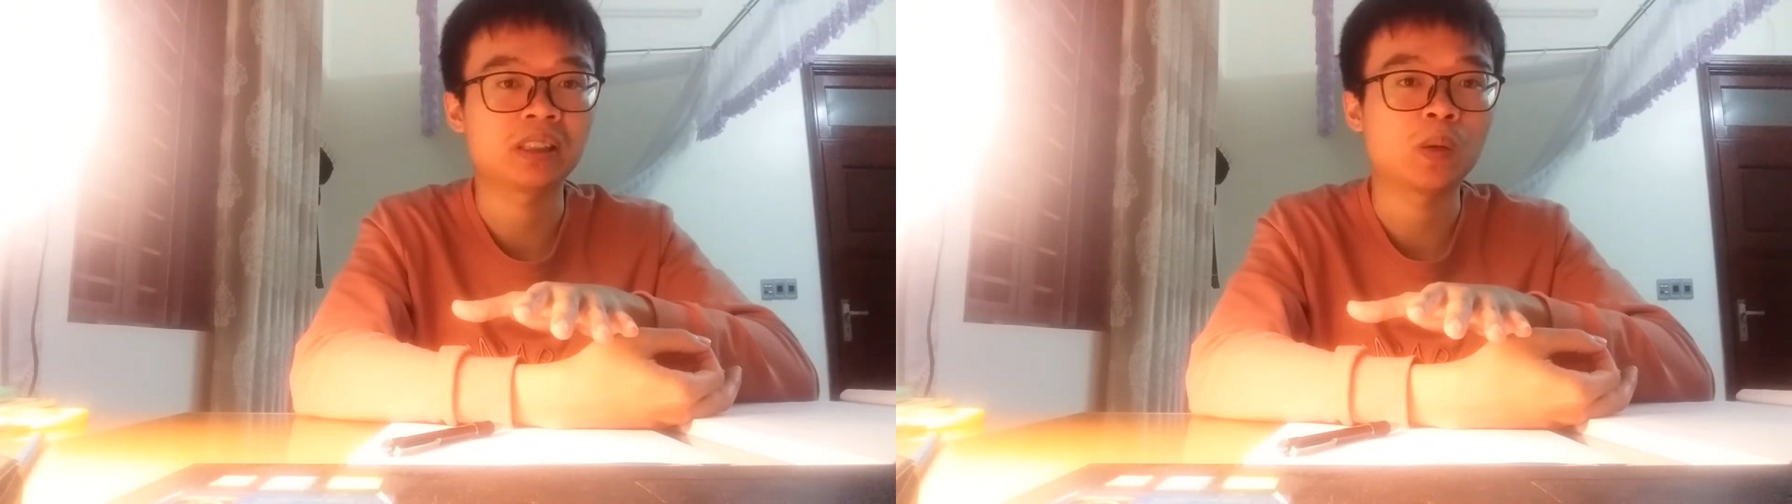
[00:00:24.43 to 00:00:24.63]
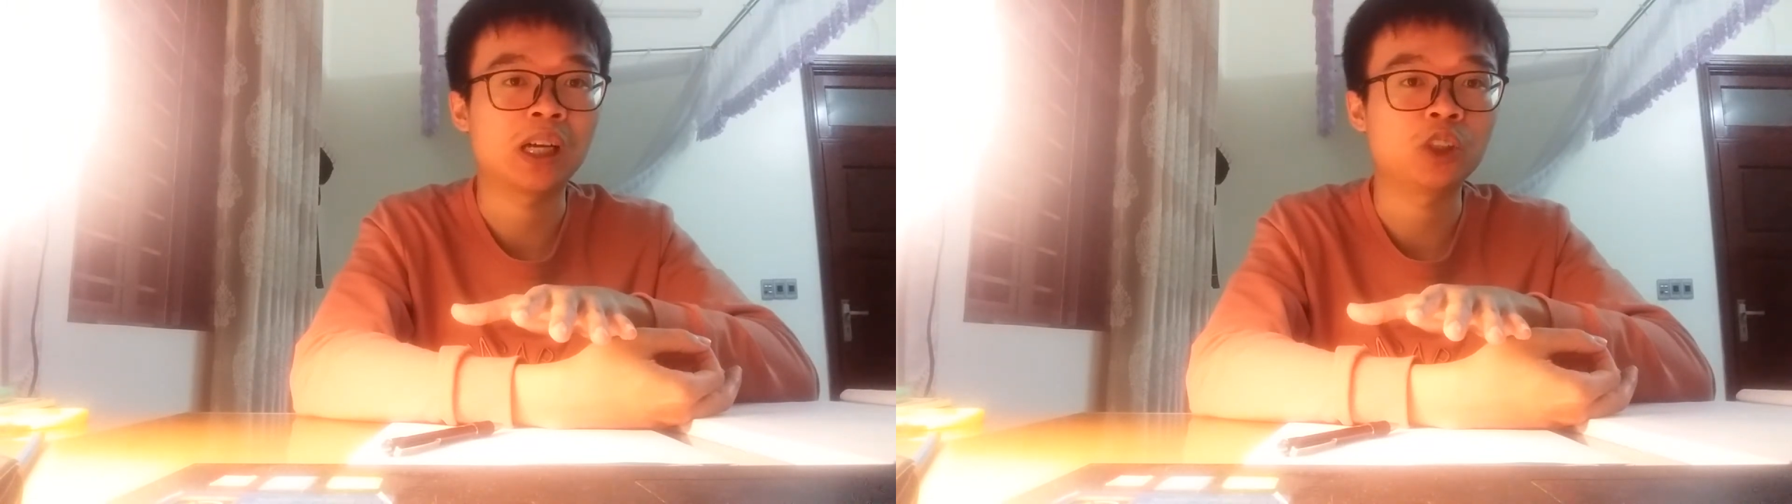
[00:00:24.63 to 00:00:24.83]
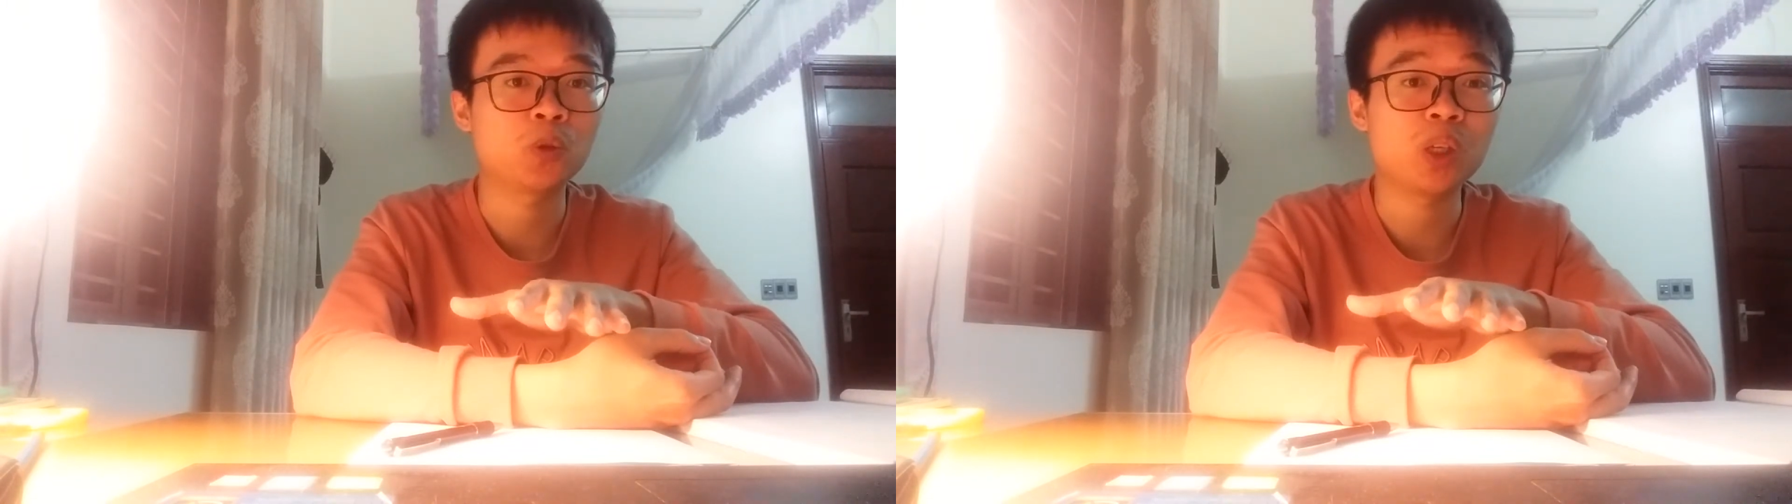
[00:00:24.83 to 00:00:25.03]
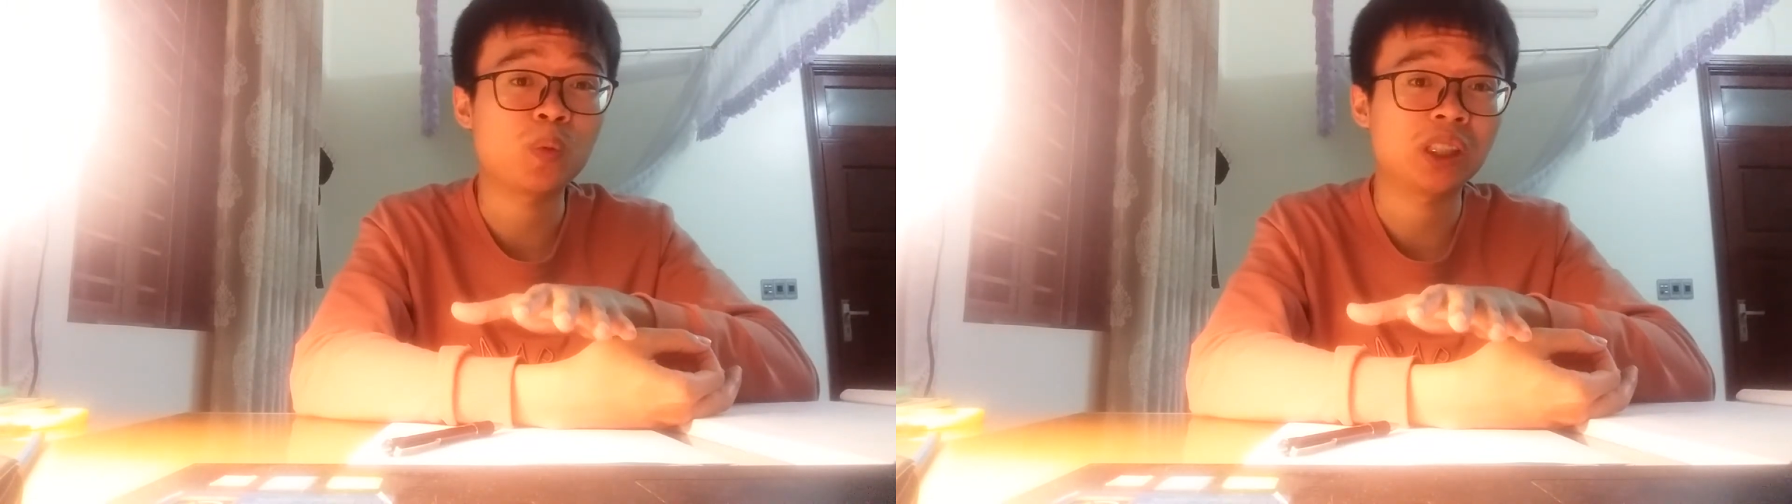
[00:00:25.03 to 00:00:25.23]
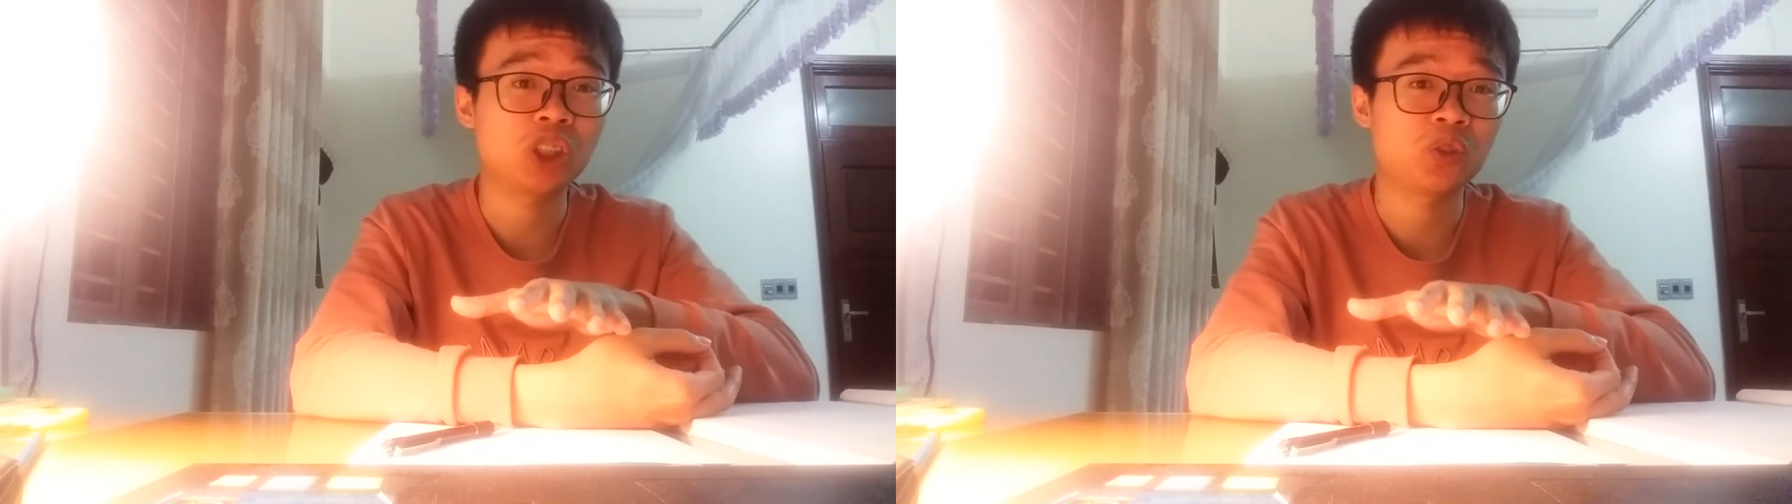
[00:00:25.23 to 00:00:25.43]
so I truly
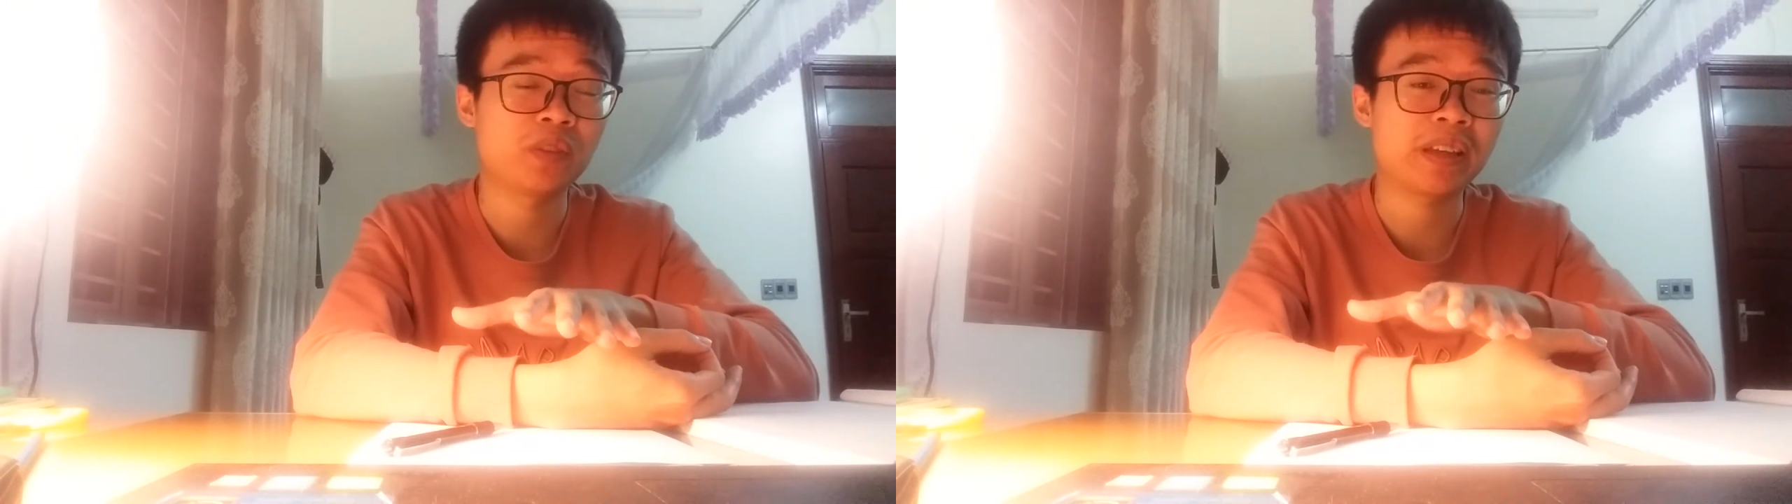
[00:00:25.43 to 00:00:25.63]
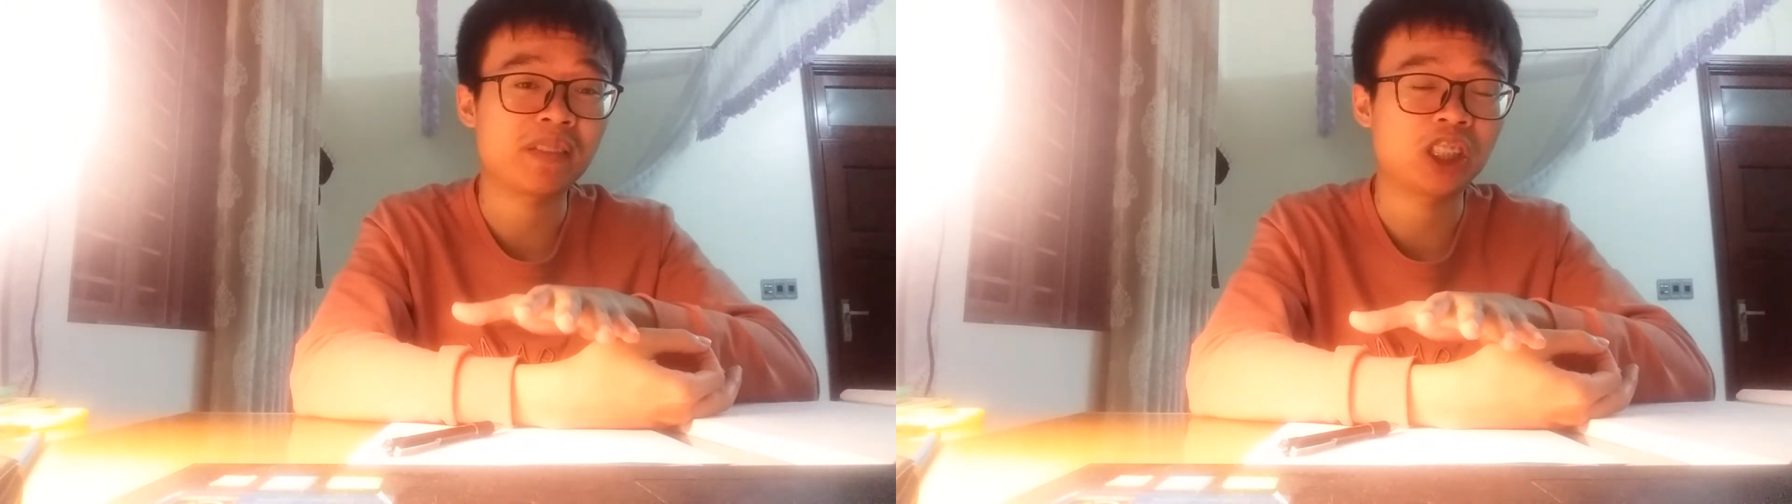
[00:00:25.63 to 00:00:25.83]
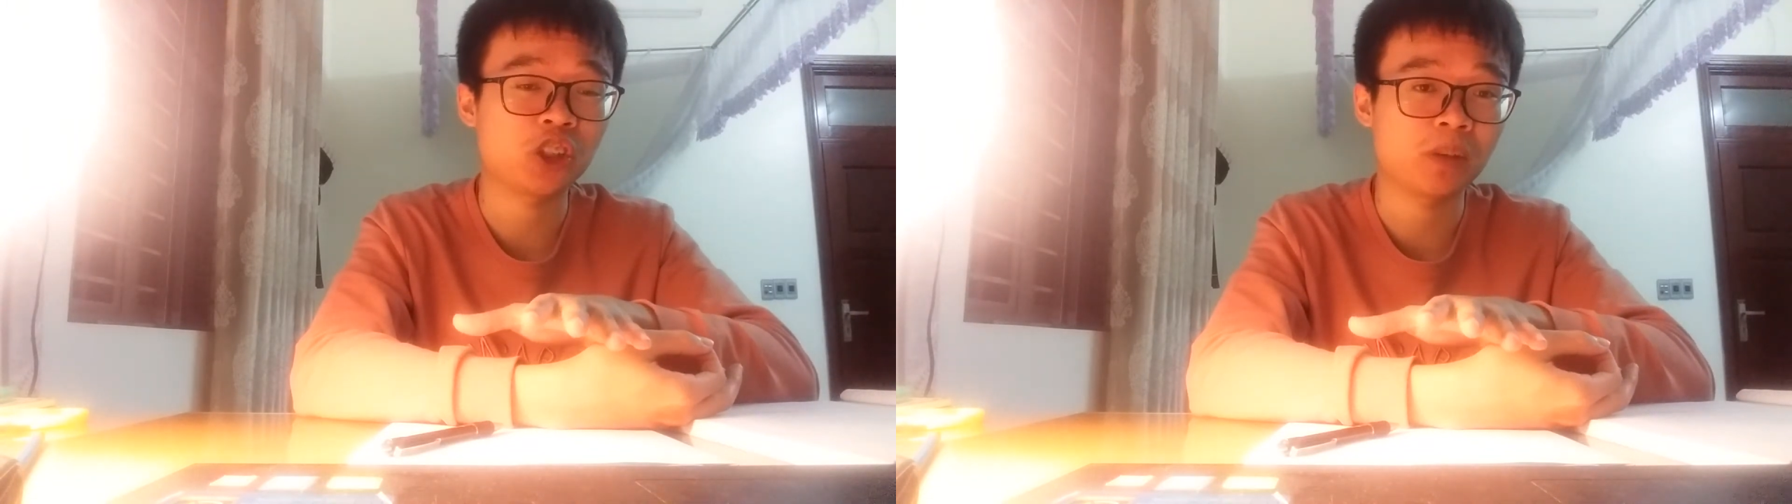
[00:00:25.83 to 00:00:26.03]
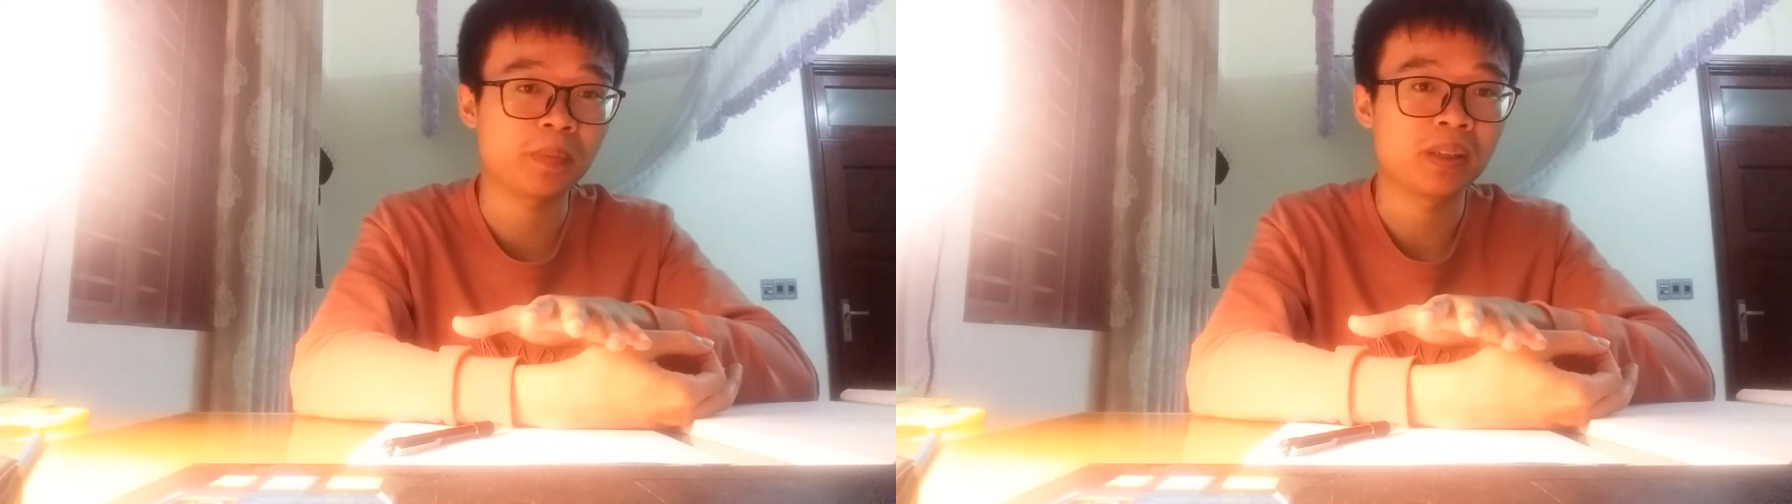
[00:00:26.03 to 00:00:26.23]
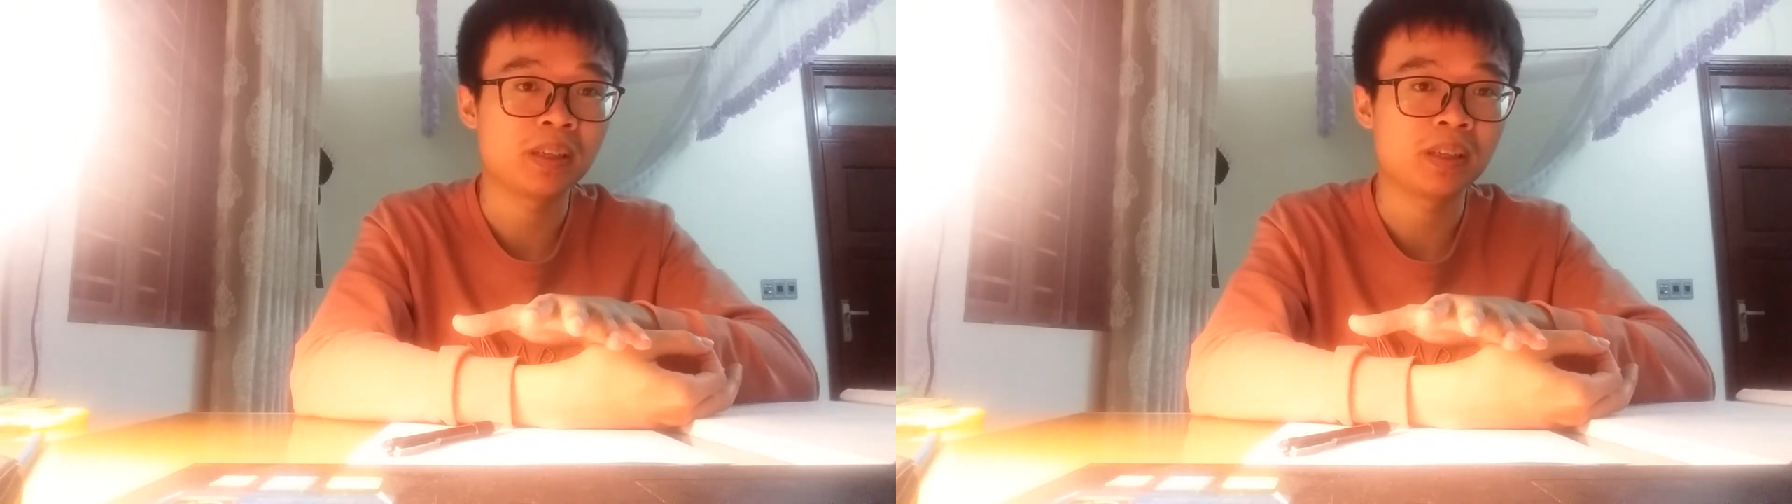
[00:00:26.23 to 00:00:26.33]
wanted to get that job.